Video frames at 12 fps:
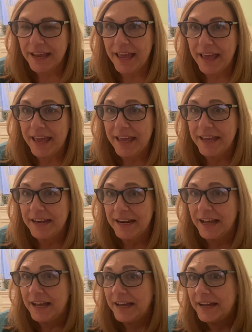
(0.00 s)
and
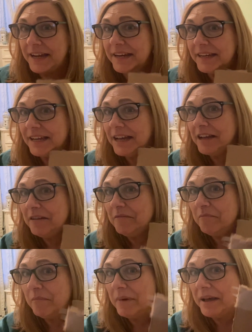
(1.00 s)
I got
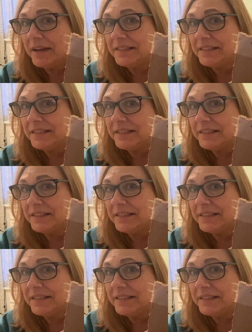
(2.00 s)
my